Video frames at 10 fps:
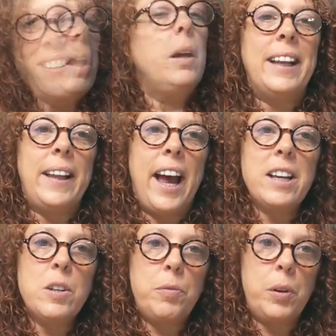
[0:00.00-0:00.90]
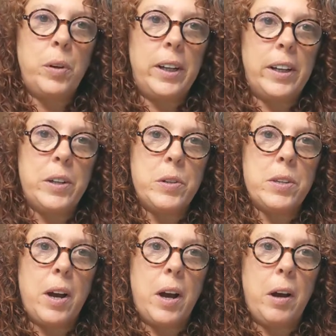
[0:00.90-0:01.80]
In the last few
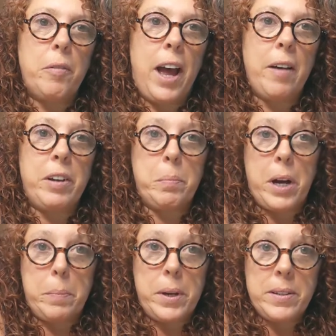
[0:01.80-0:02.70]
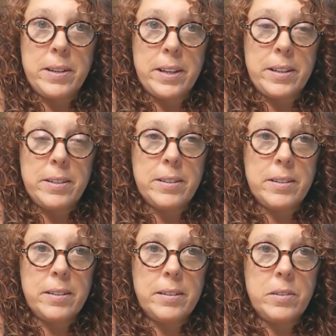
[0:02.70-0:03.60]
years of having my
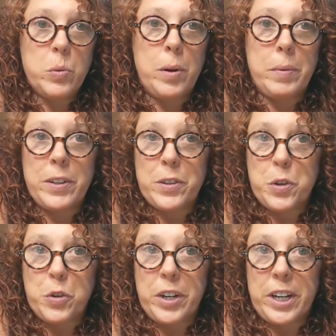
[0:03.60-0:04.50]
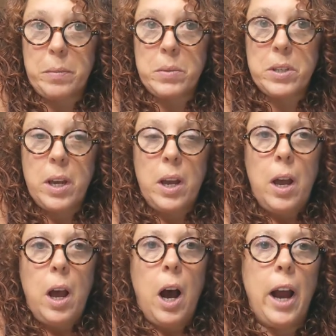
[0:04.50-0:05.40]
business, Sweet Melissa Dreams,
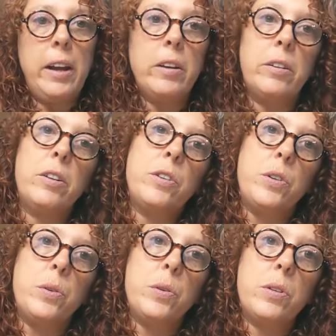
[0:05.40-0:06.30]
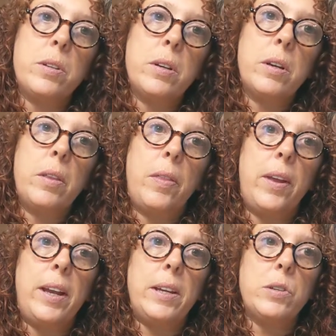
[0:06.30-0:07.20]
I introduced
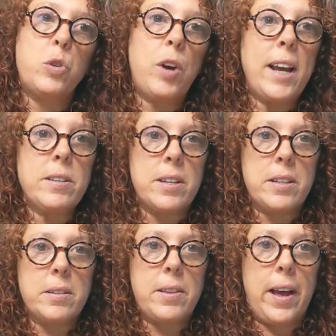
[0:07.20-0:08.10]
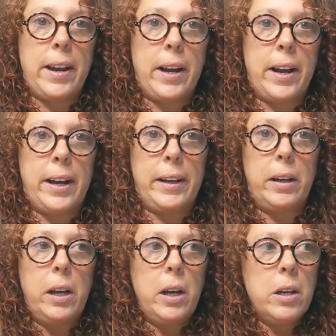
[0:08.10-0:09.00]
these dresses that I
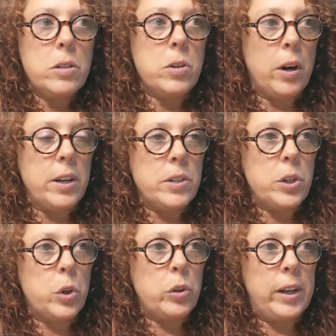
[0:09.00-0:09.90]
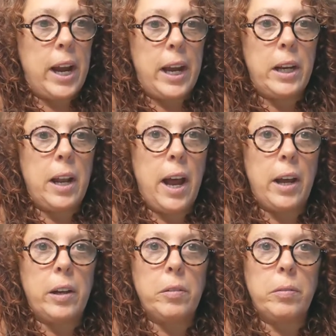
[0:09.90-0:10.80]
started to create
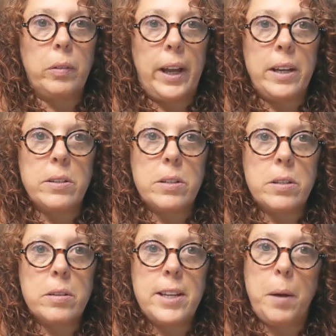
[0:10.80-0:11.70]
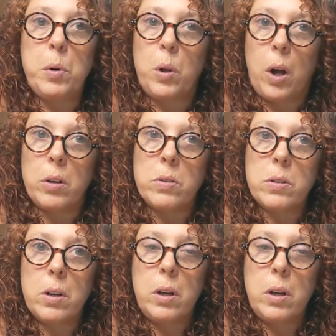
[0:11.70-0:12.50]
out of lace tablecloths.